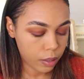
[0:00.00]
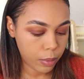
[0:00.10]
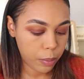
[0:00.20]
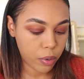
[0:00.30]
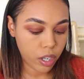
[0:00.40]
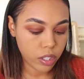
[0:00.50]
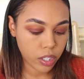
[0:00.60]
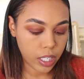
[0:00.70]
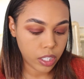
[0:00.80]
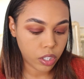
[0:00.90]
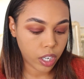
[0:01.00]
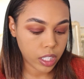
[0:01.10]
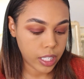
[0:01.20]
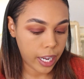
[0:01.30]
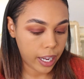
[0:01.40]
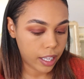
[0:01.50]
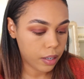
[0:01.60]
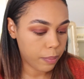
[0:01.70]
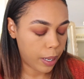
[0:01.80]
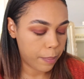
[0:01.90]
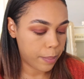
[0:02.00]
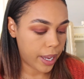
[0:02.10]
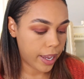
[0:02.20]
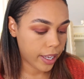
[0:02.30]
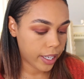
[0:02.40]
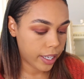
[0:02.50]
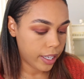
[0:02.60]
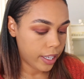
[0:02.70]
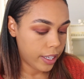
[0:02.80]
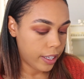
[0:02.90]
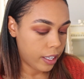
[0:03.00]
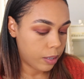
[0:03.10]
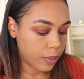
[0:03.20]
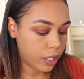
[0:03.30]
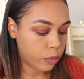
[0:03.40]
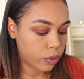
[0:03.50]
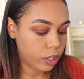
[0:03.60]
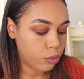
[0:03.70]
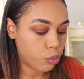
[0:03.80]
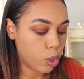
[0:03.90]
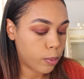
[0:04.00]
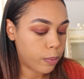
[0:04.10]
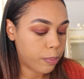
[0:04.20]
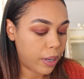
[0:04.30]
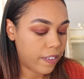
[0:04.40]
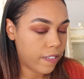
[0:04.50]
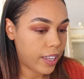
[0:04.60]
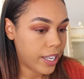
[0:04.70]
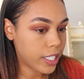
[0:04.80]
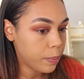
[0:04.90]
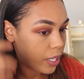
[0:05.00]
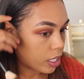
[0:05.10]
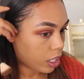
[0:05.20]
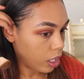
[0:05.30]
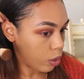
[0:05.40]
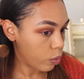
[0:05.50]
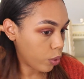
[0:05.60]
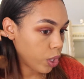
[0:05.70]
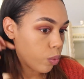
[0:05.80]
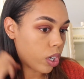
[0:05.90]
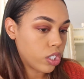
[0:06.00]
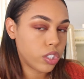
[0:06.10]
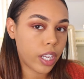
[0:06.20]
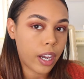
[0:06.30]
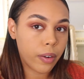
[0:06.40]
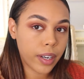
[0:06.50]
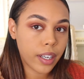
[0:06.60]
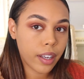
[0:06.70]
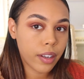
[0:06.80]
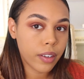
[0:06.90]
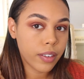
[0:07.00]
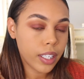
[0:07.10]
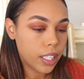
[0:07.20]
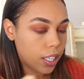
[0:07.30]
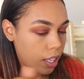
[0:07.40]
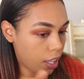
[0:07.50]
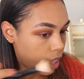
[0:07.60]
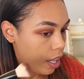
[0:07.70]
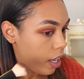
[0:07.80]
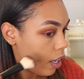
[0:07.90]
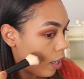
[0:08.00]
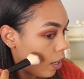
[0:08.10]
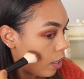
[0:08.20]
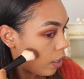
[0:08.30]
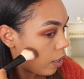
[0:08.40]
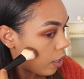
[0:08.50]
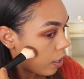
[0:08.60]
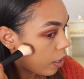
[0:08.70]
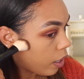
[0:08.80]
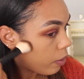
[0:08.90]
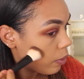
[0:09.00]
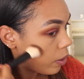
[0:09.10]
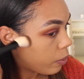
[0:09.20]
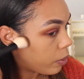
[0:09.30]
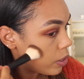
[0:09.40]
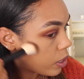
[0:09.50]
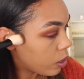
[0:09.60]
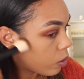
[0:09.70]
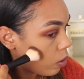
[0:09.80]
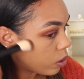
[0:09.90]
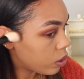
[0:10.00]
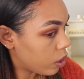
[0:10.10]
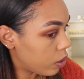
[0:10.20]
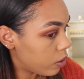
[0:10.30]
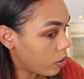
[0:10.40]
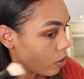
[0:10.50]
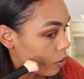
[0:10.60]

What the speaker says: my bronzer in Dark Tan by MAC. I'm going to really warm up my face because I look really washed out right now. And yeah, we don't want to look washed out.